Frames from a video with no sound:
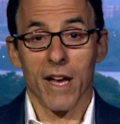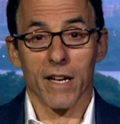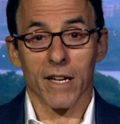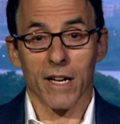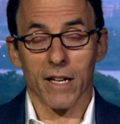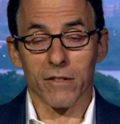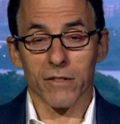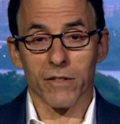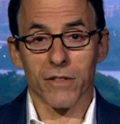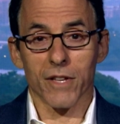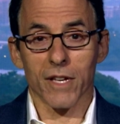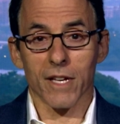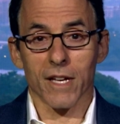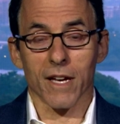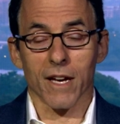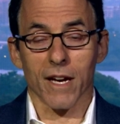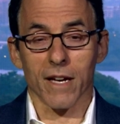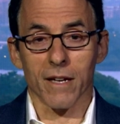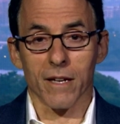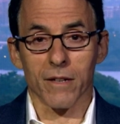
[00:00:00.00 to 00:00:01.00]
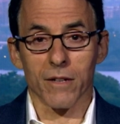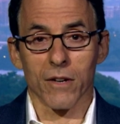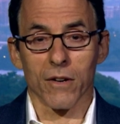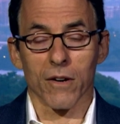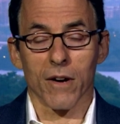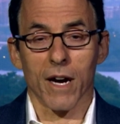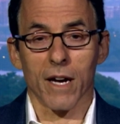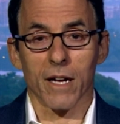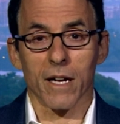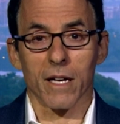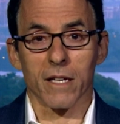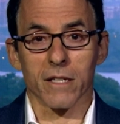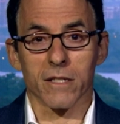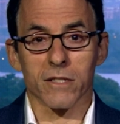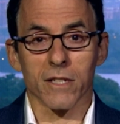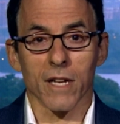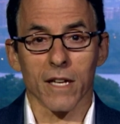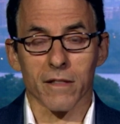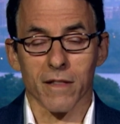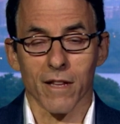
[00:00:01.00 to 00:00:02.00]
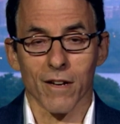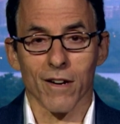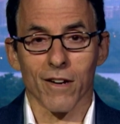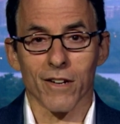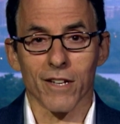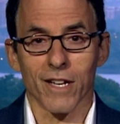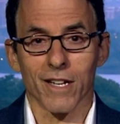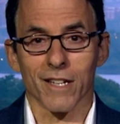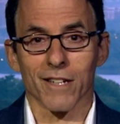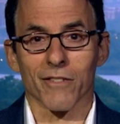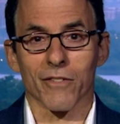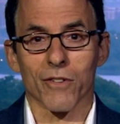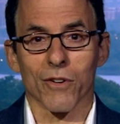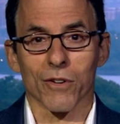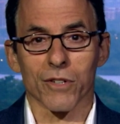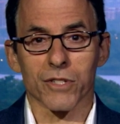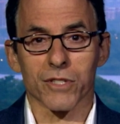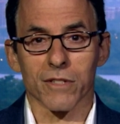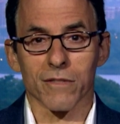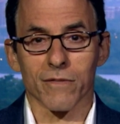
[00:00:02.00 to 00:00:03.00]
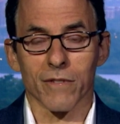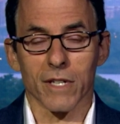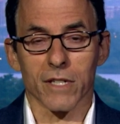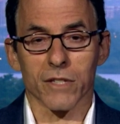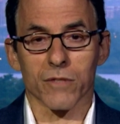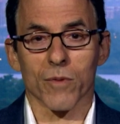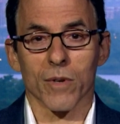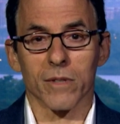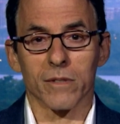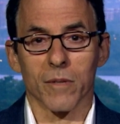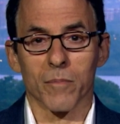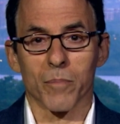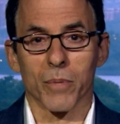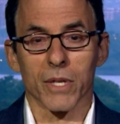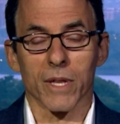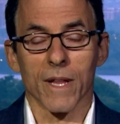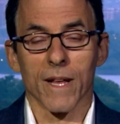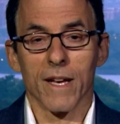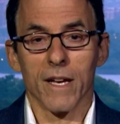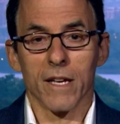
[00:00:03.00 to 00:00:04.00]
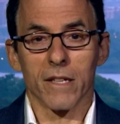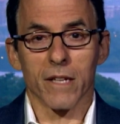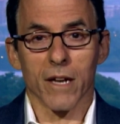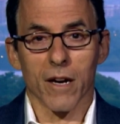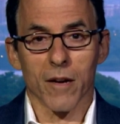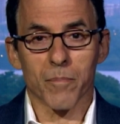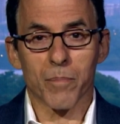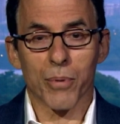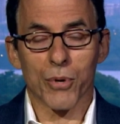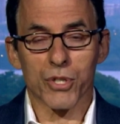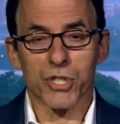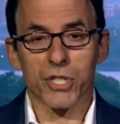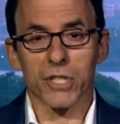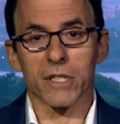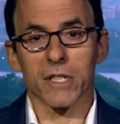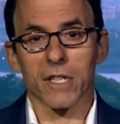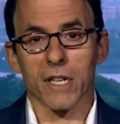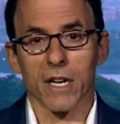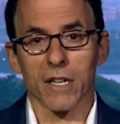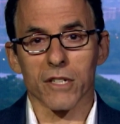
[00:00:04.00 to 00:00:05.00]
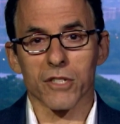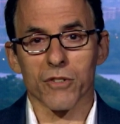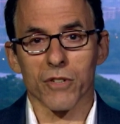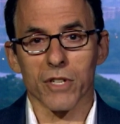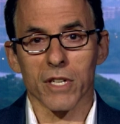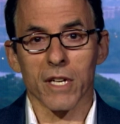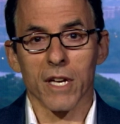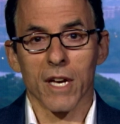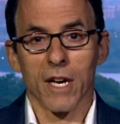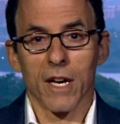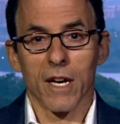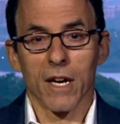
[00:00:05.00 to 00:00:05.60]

And I don't think, it's not there yet, of course, in Venezuela, but they are pushing the country